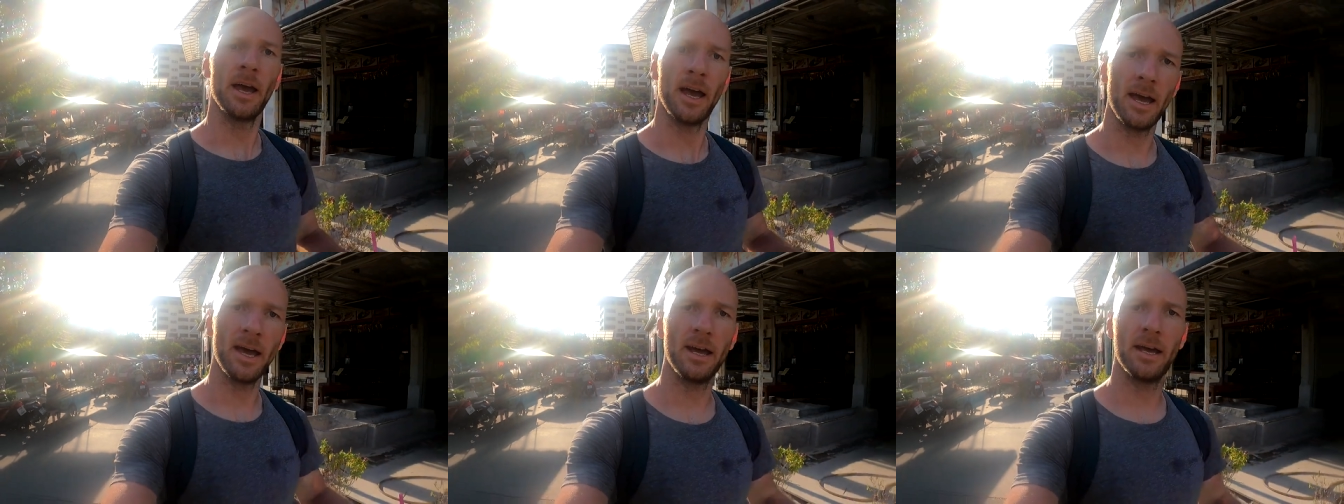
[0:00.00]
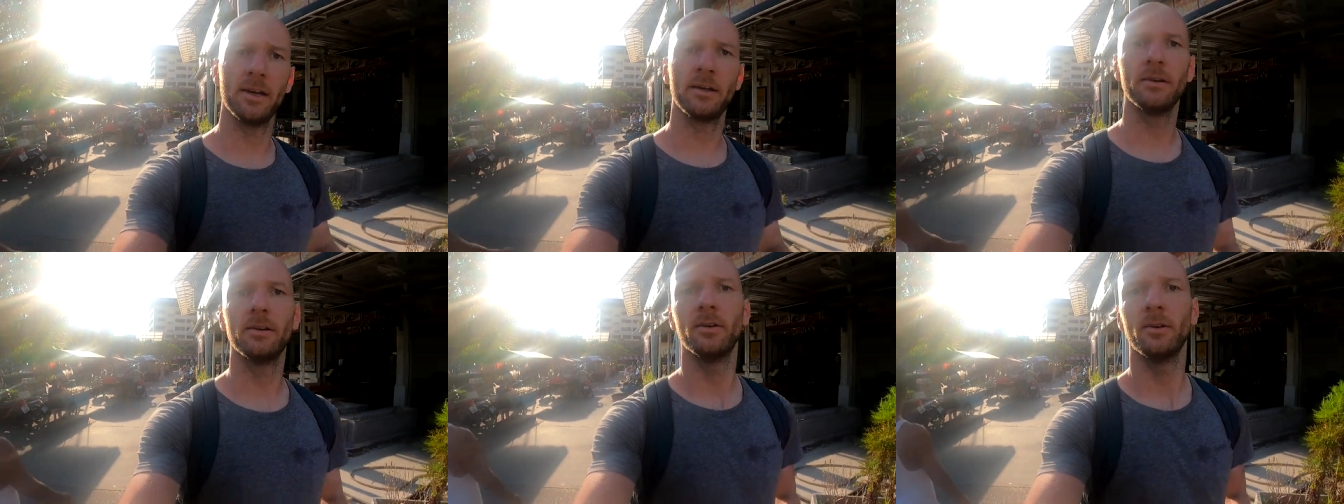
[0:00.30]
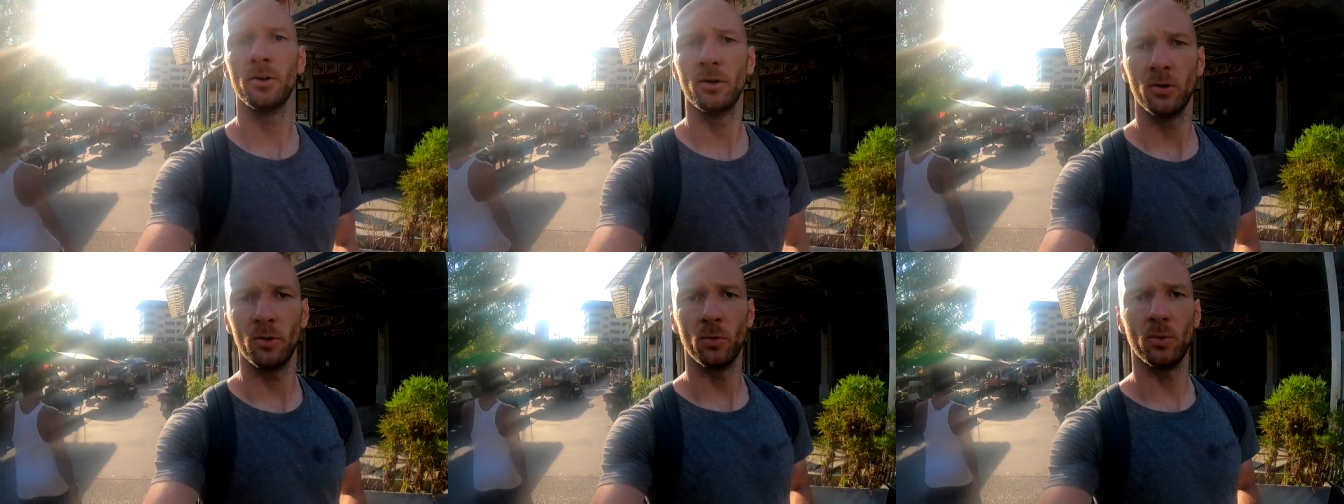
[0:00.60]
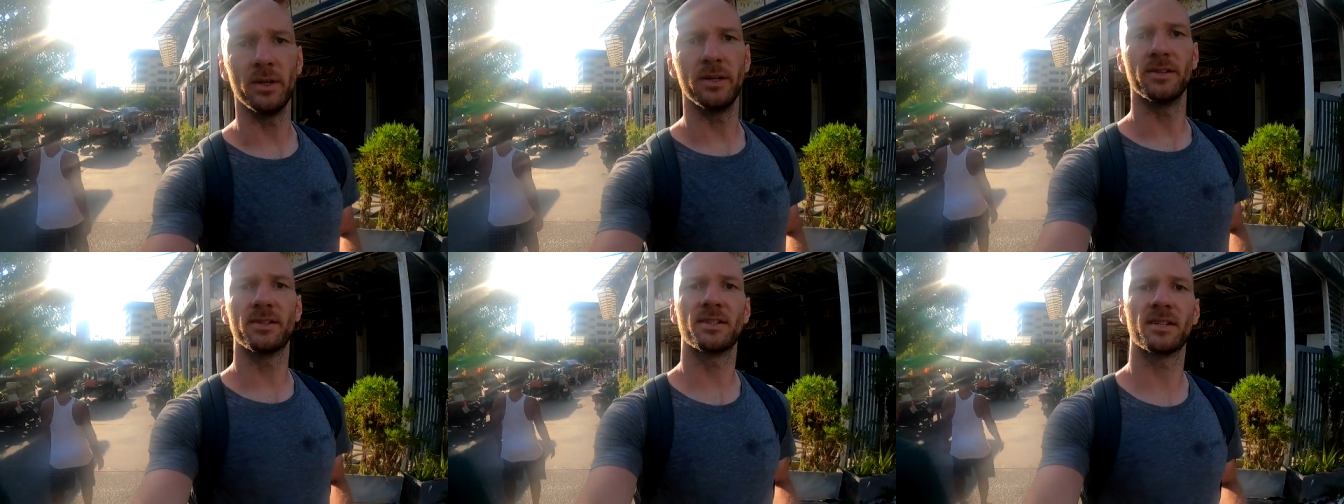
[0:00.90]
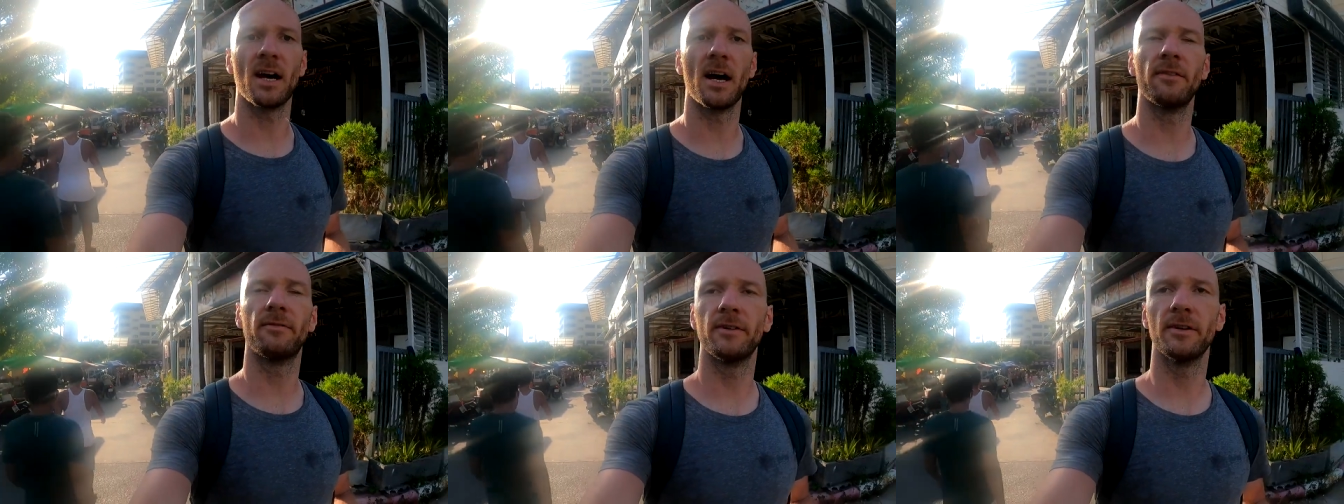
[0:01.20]
and we
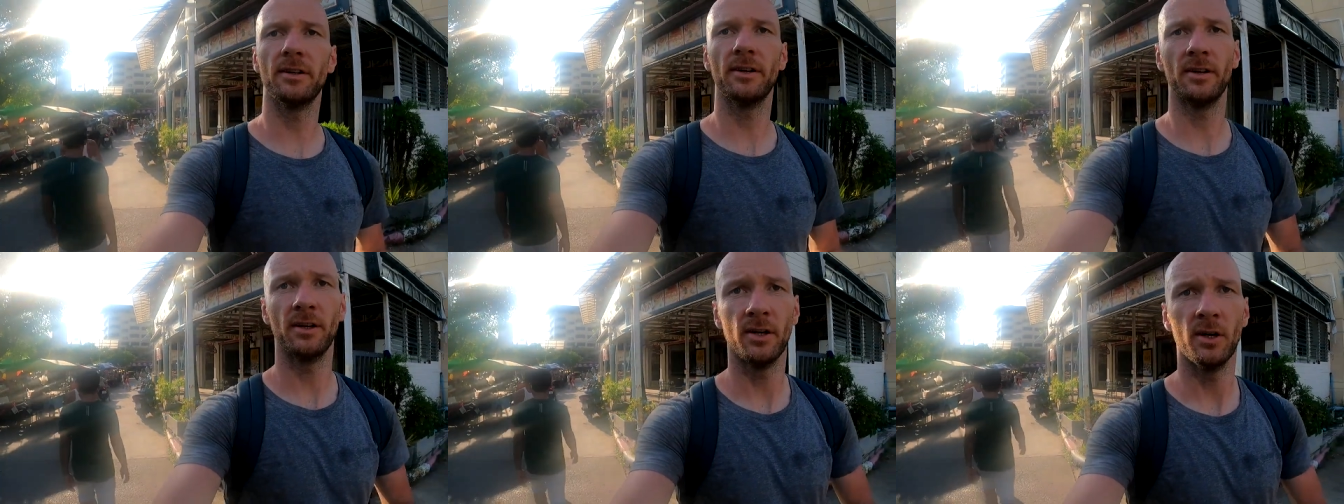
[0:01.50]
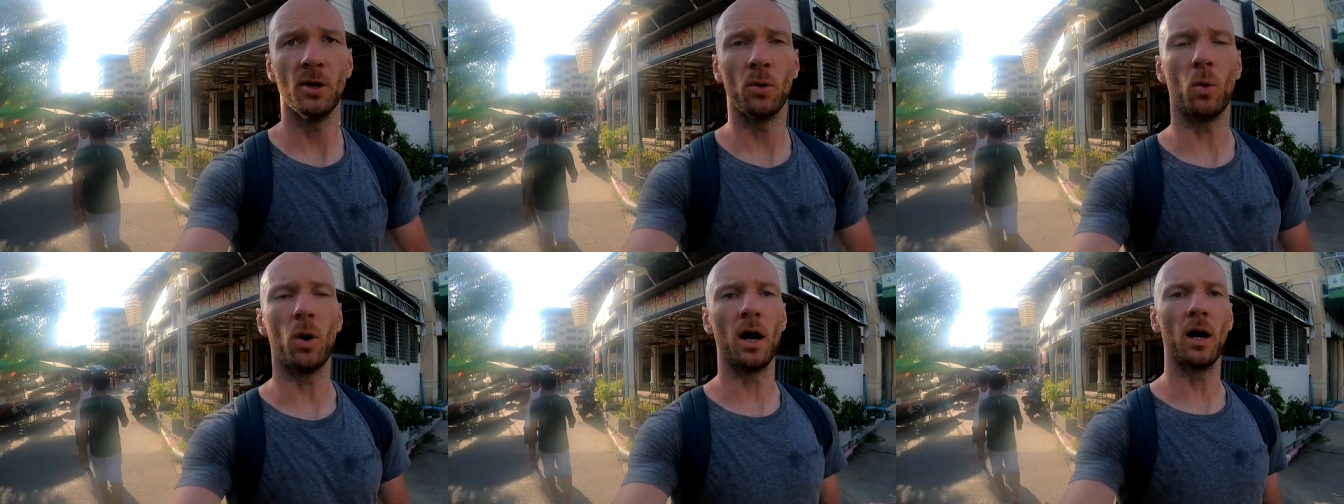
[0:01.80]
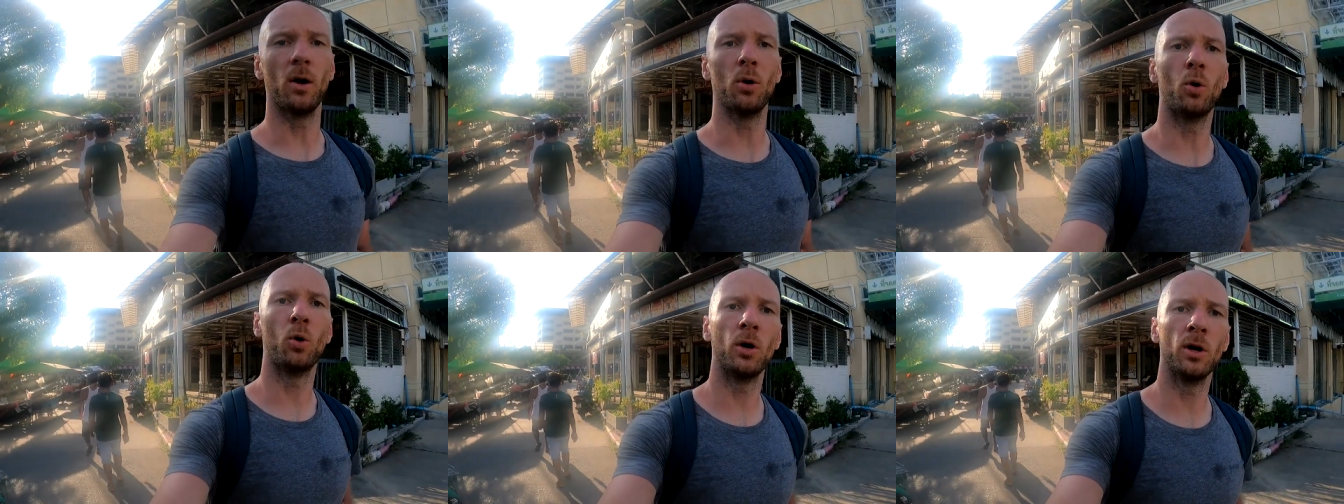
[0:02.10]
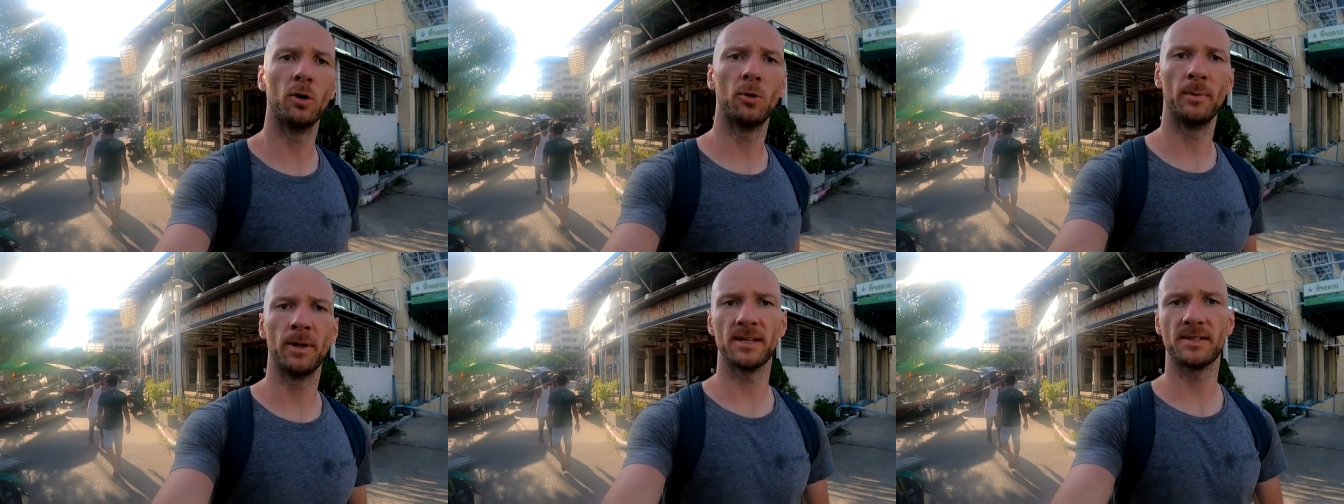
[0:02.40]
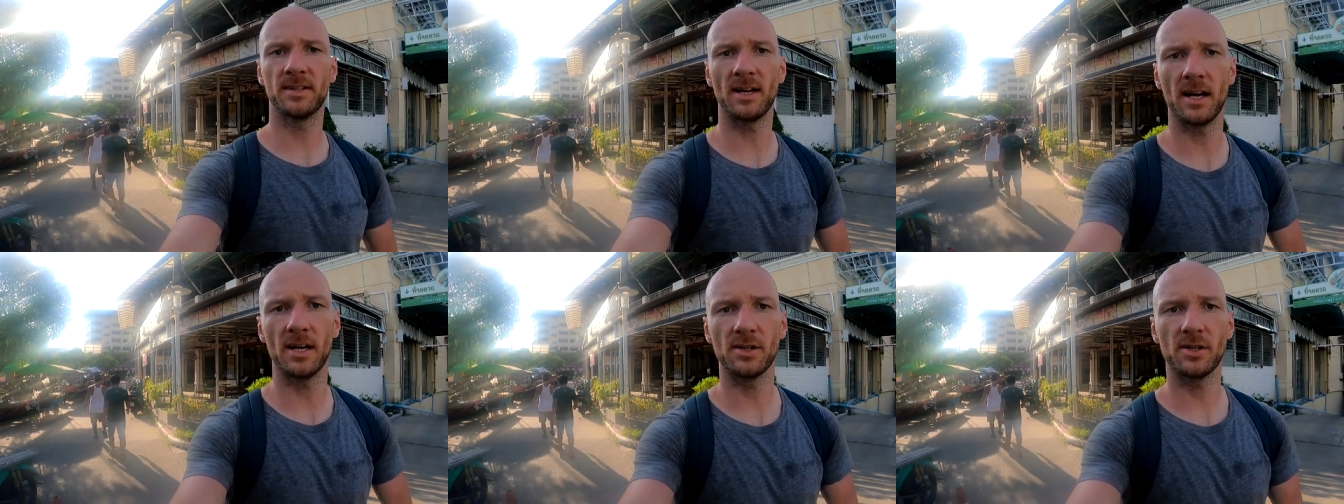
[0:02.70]
discovered why oil
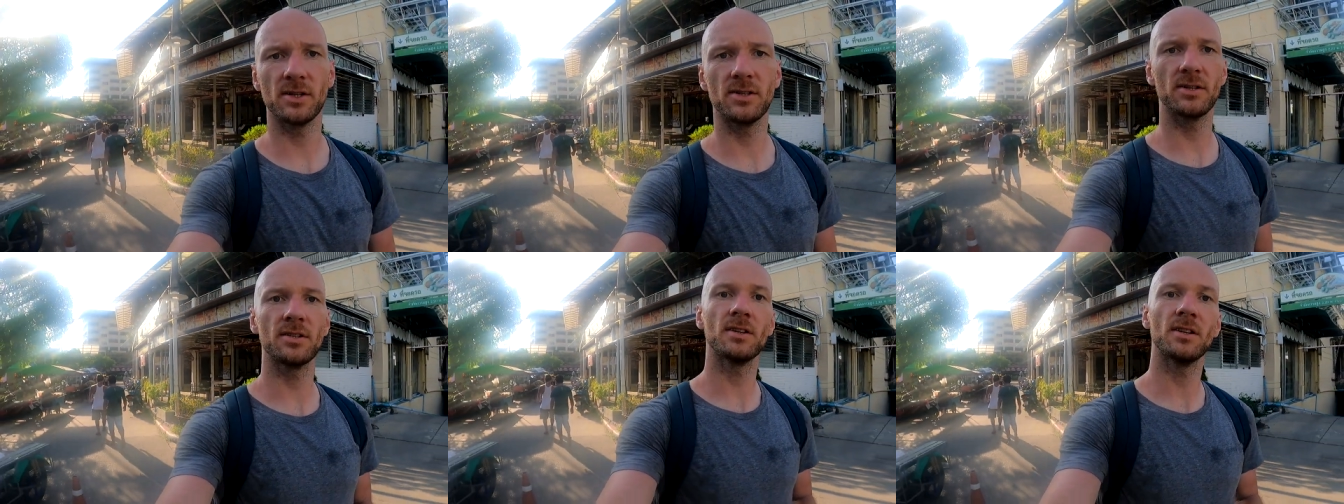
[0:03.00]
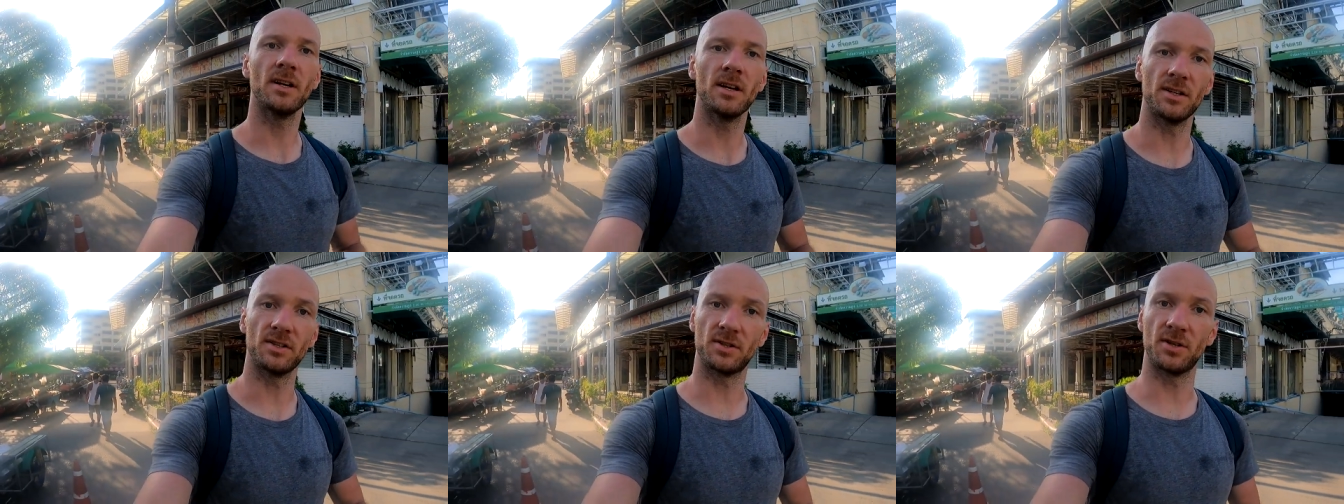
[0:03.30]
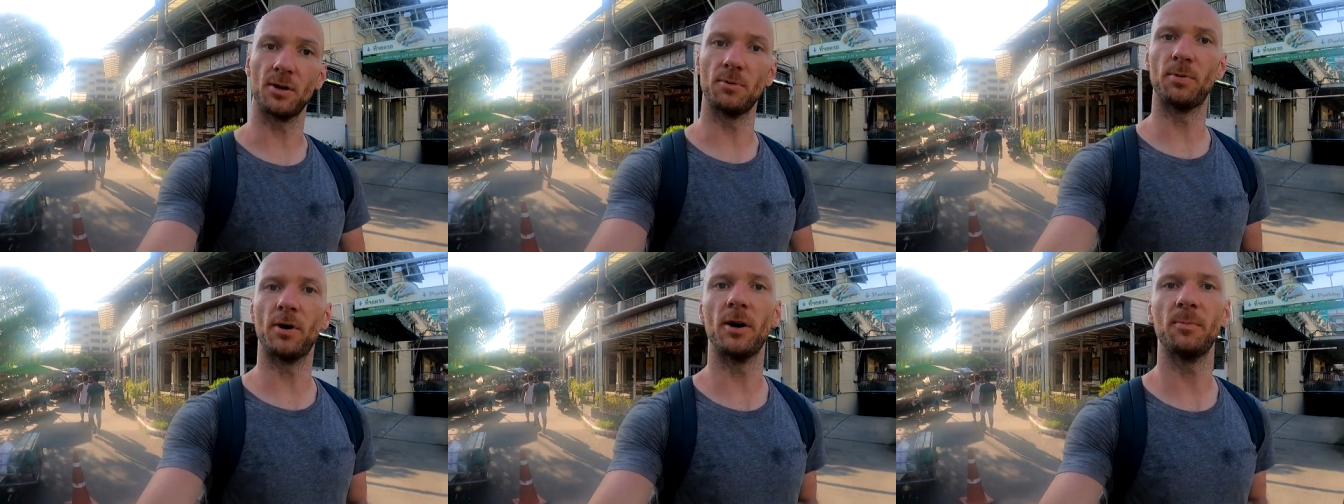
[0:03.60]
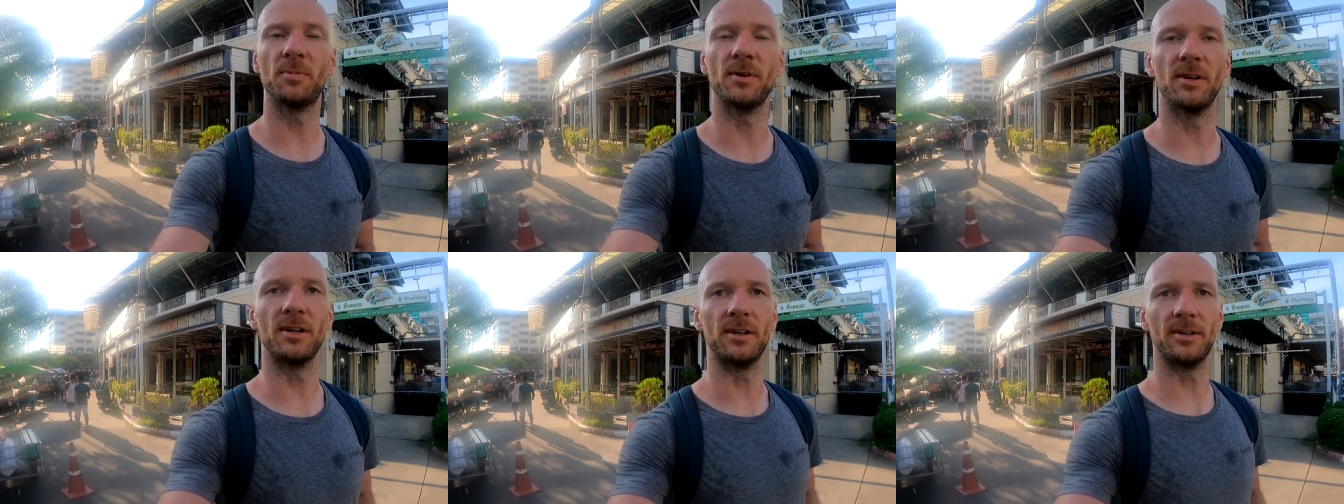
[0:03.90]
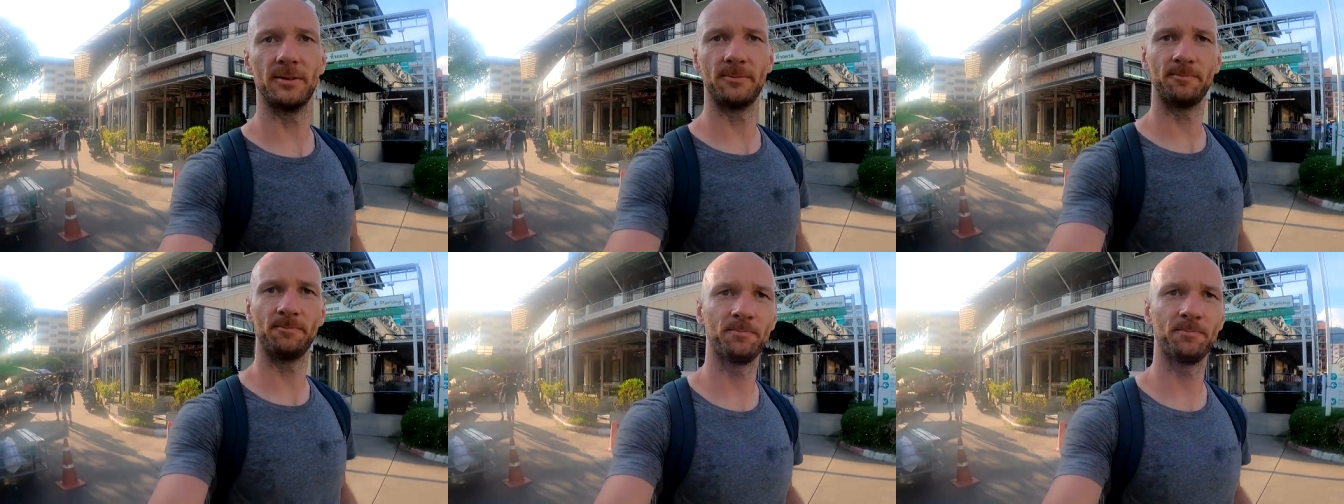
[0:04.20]
massages are so popular.